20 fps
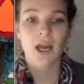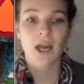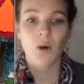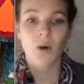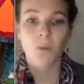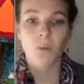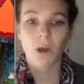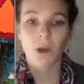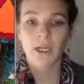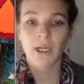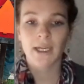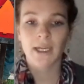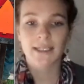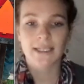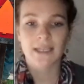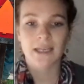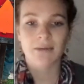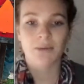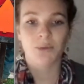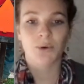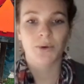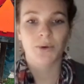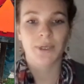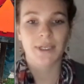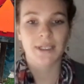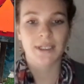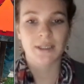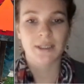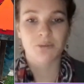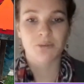One example
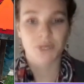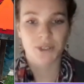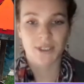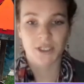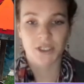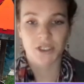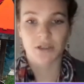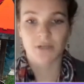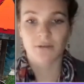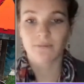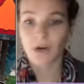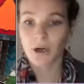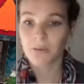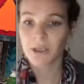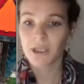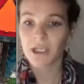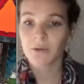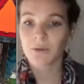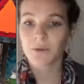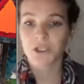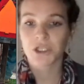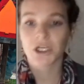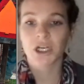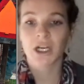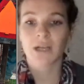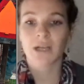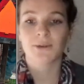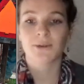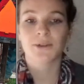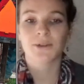is precision farming, which
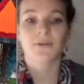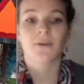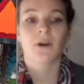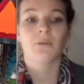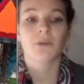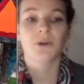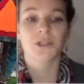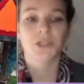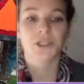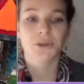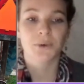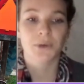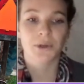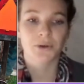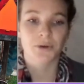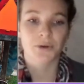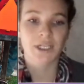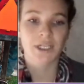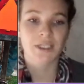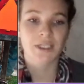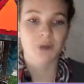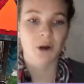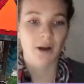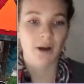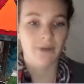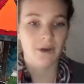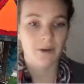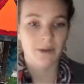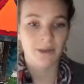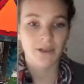enables farmers to increase
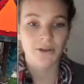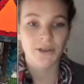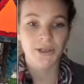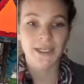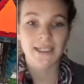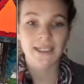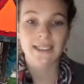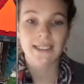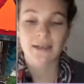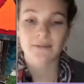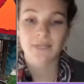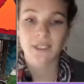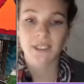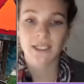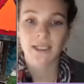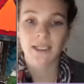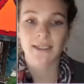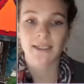profitability, safety,